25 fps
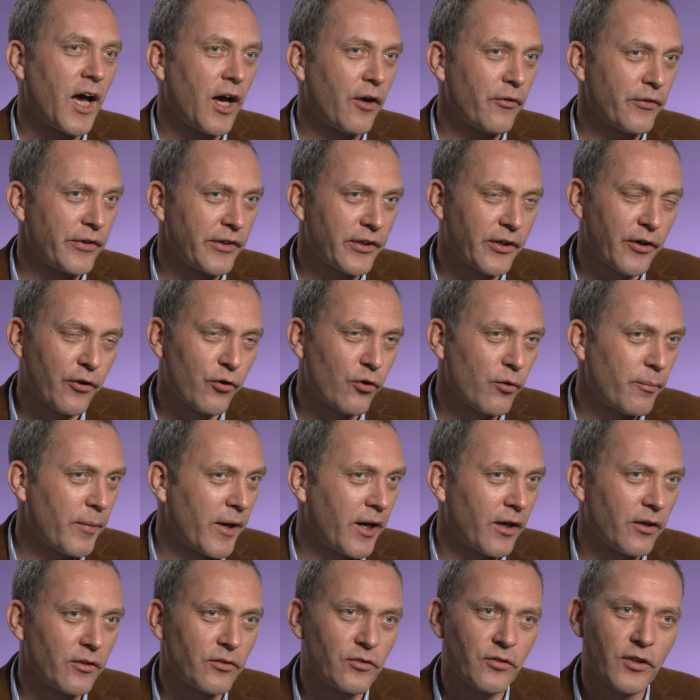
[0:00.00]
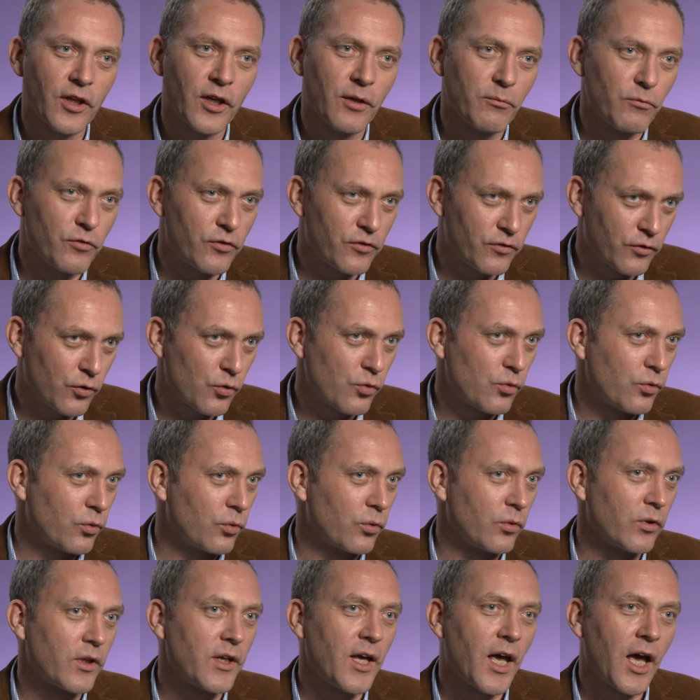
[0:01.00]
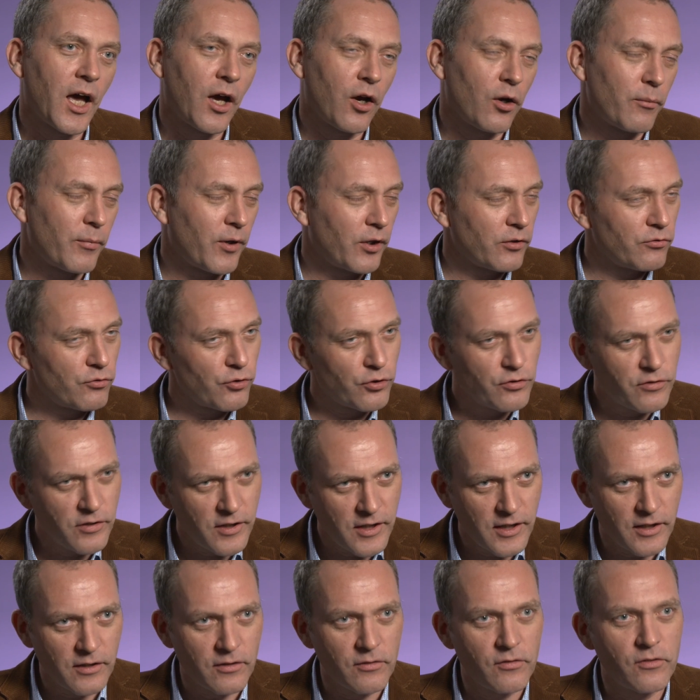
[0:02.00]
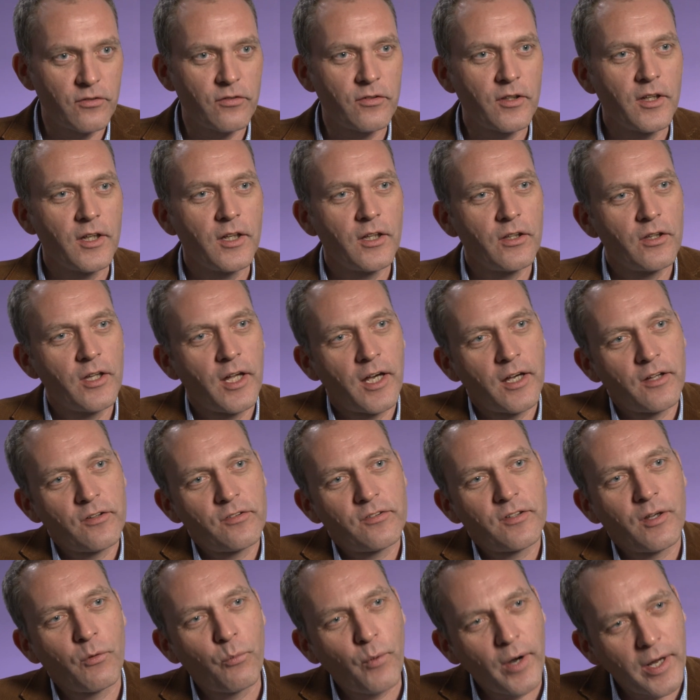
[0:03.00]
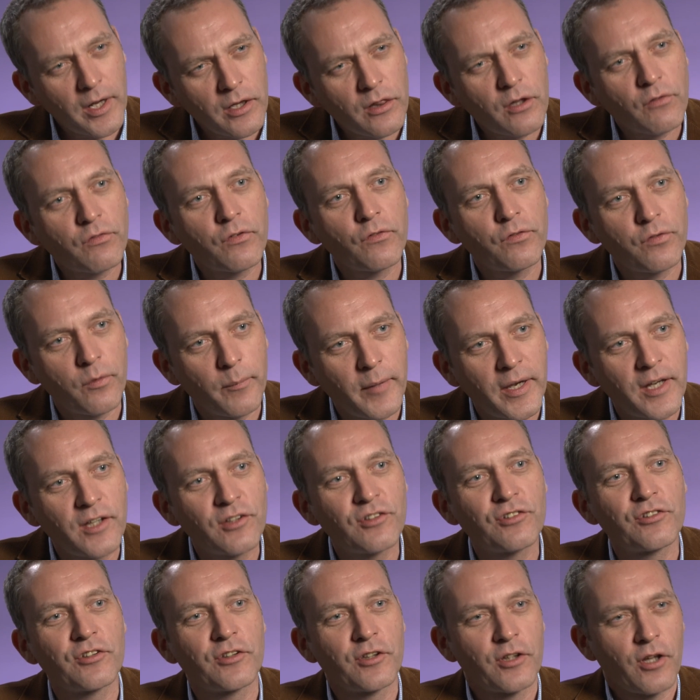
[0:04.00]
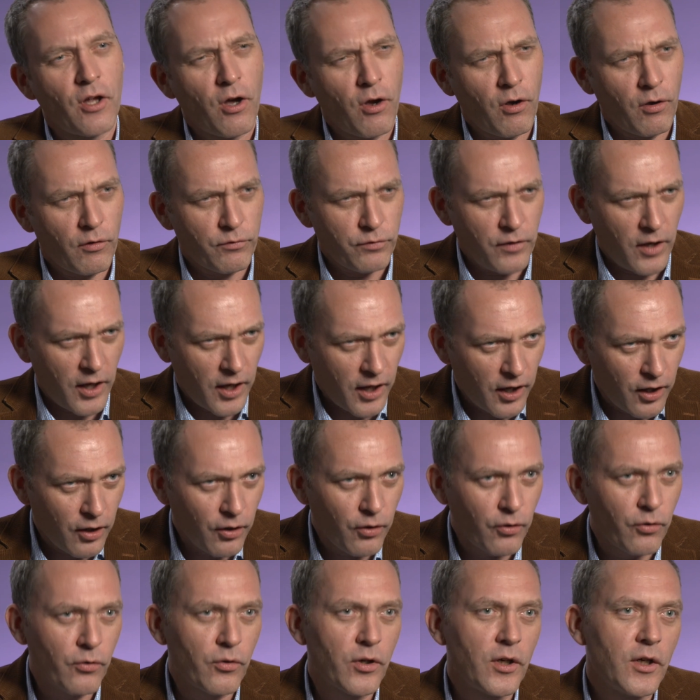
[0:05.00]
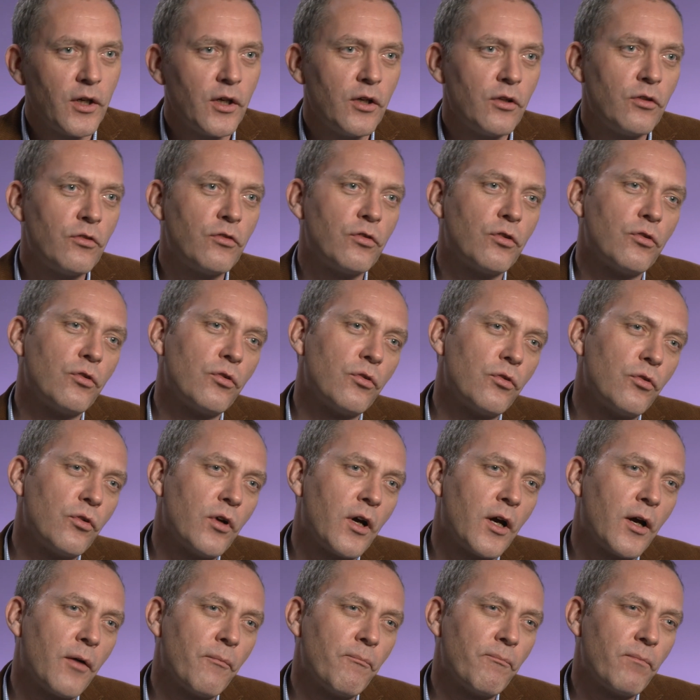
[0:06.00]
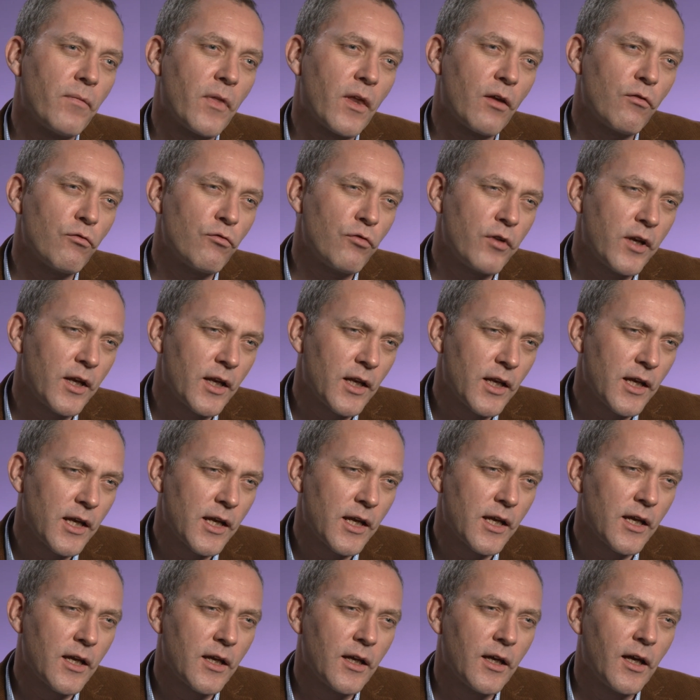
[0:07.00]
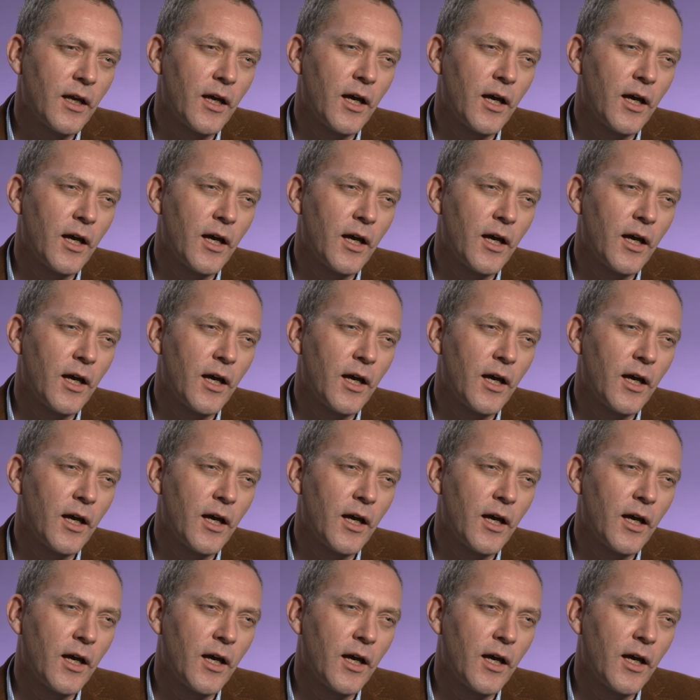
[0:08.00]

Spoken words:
how you go about school, how about routines. There's a wealth of information of how to really